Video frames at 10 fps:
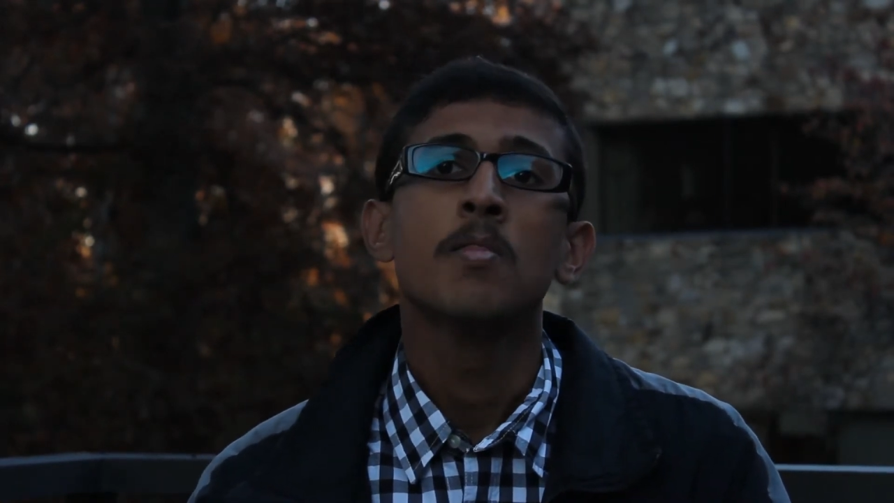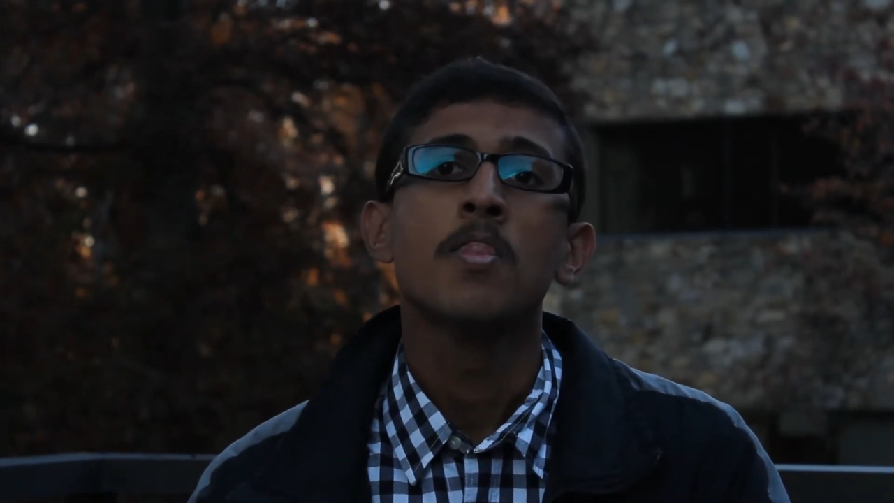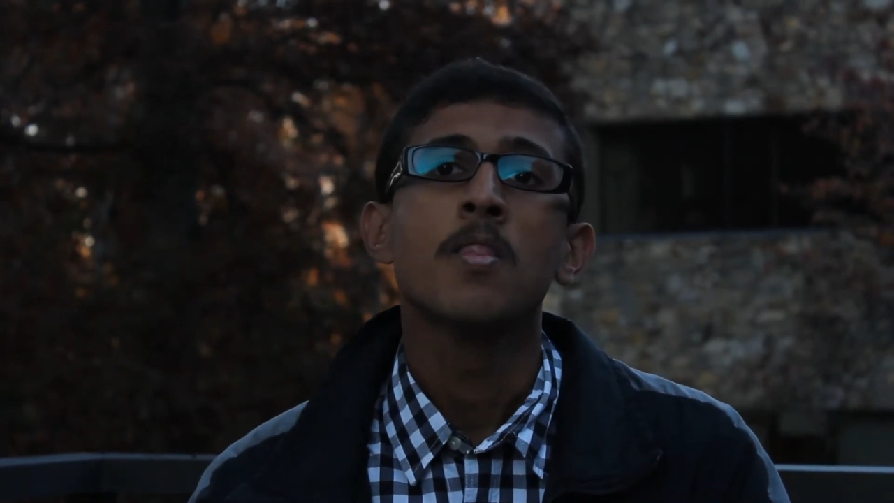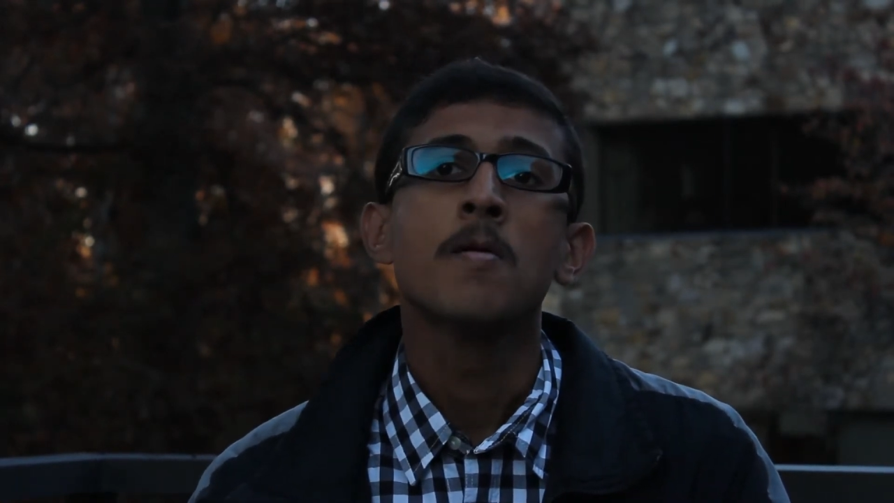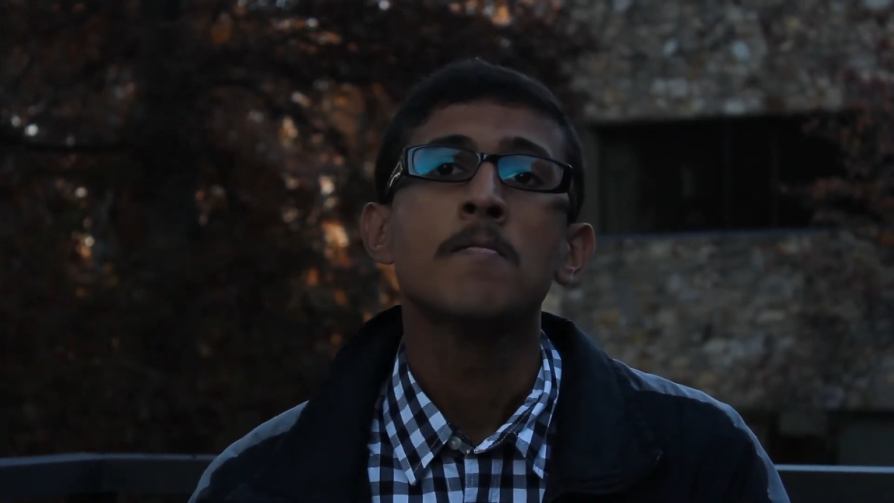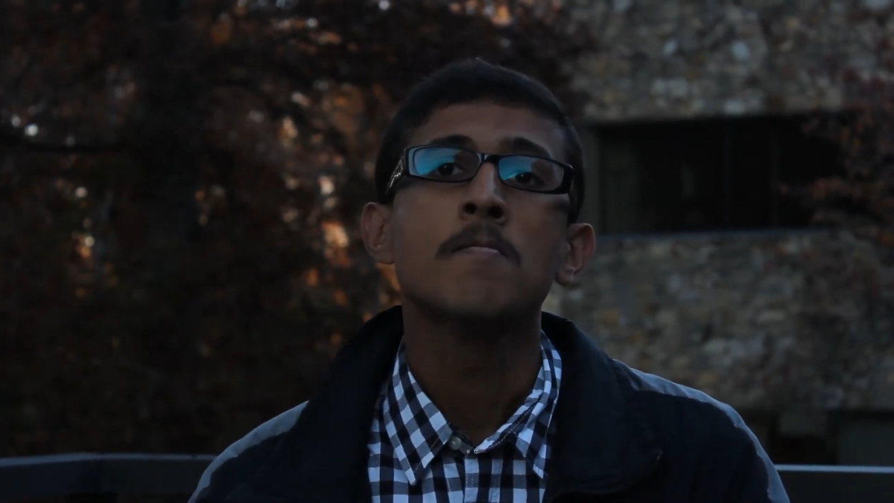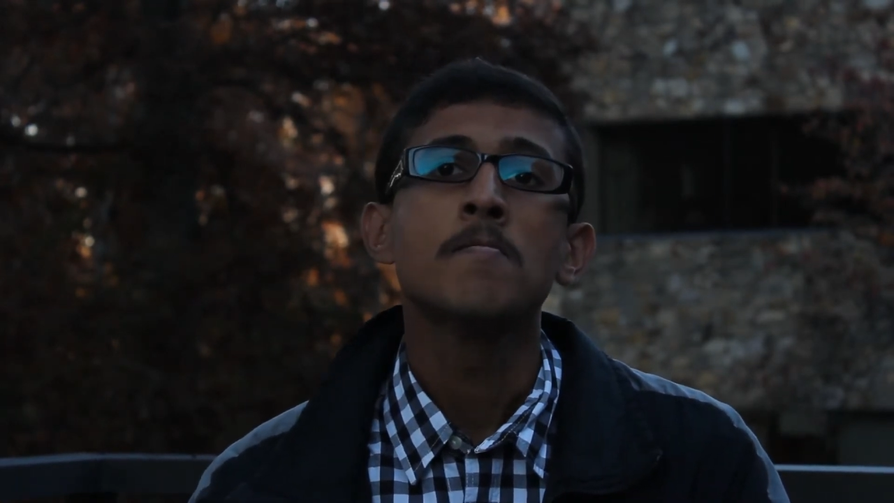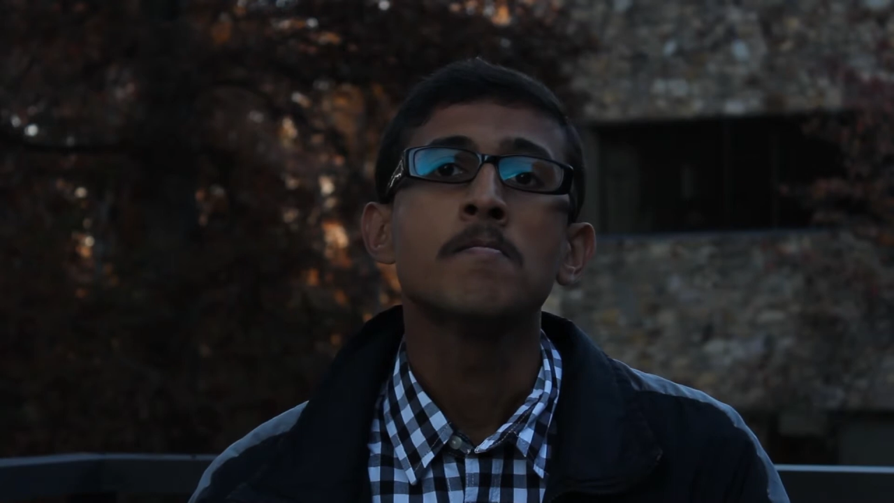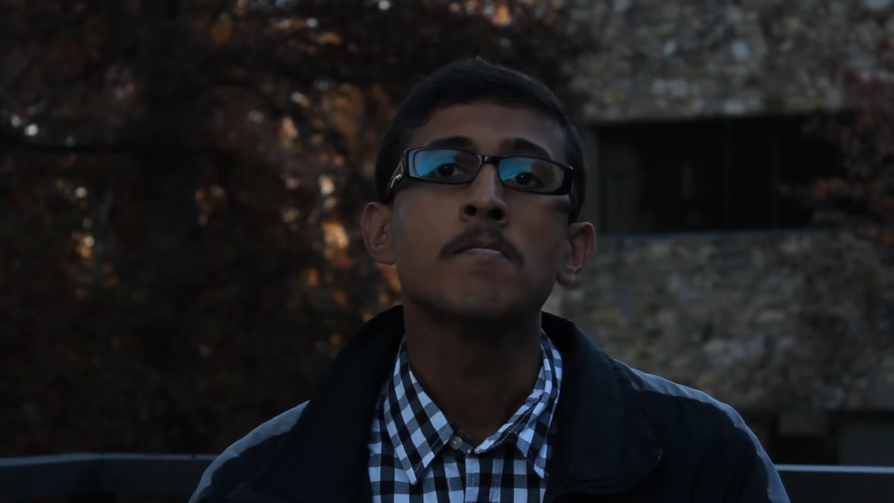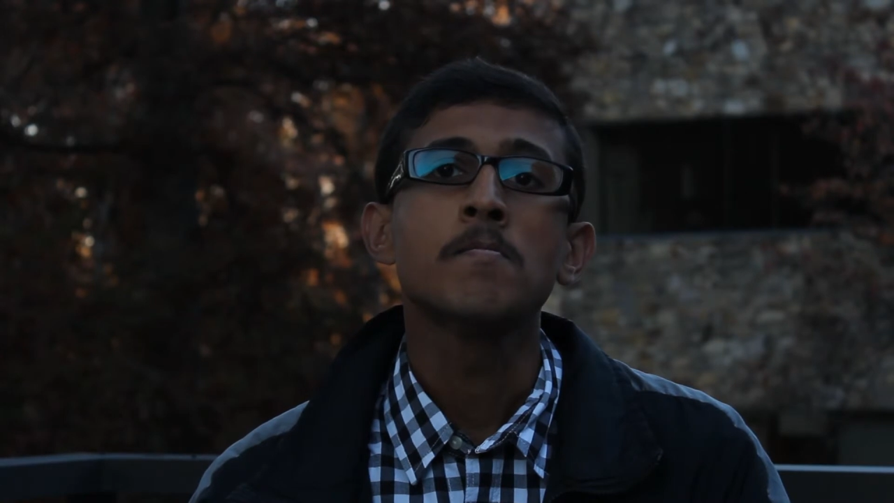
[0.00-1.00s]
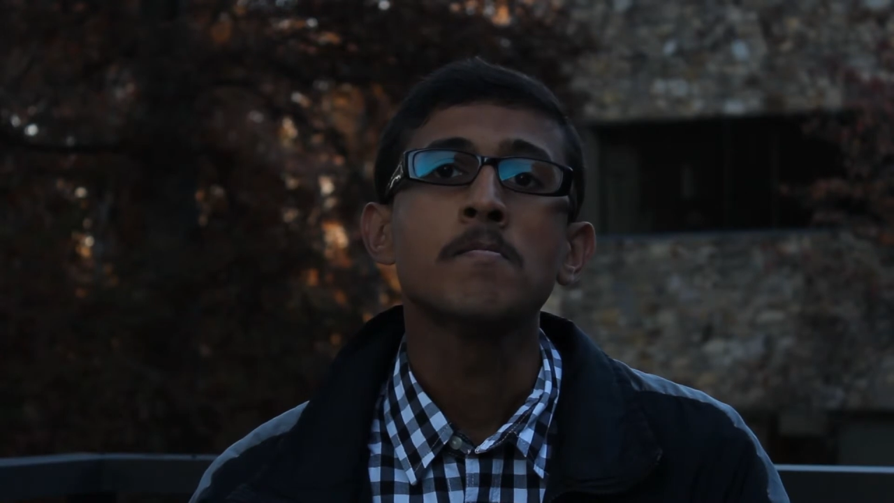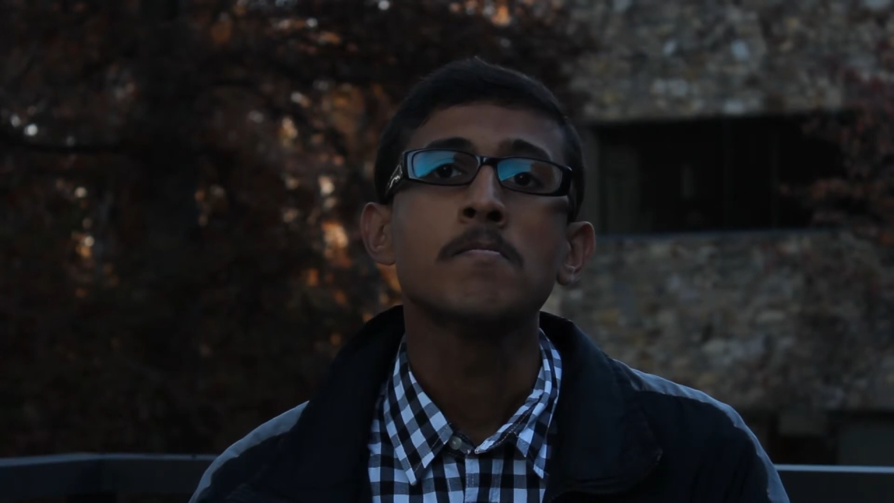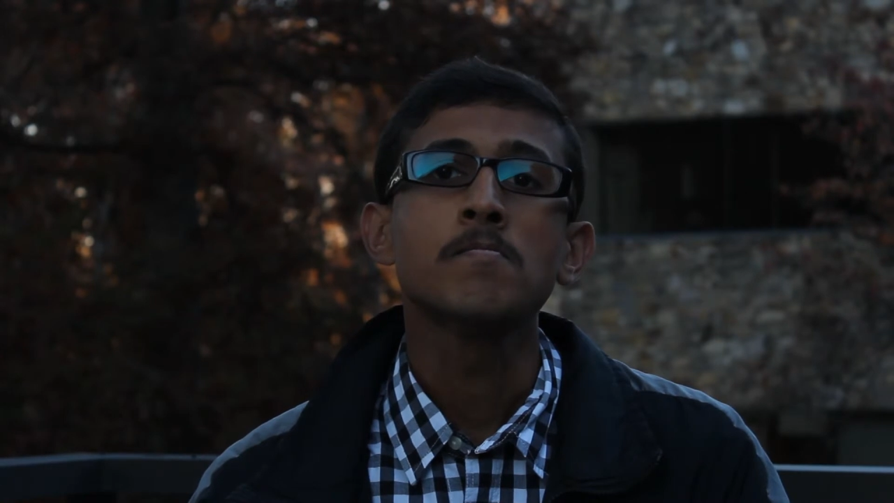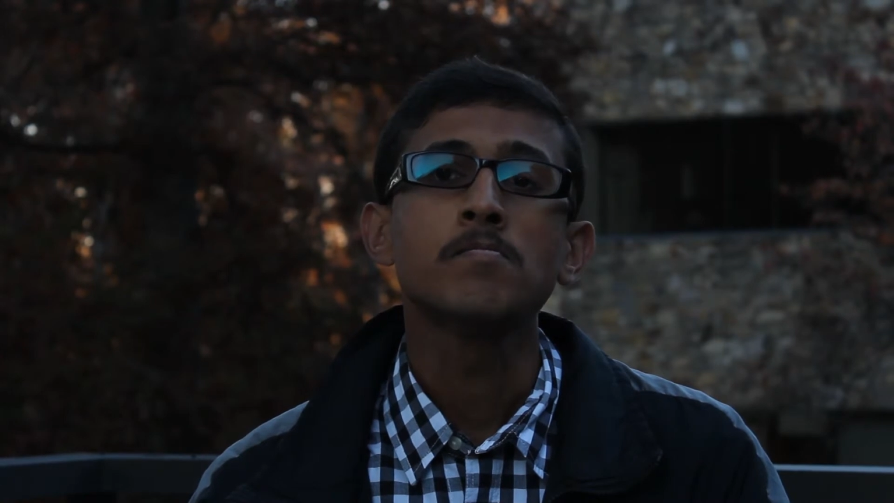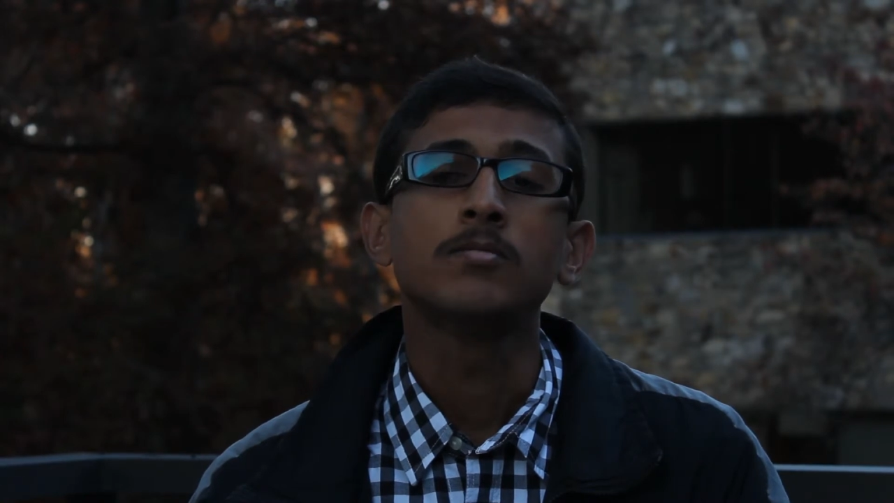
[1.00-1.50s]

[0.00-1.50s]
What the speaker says: best ways to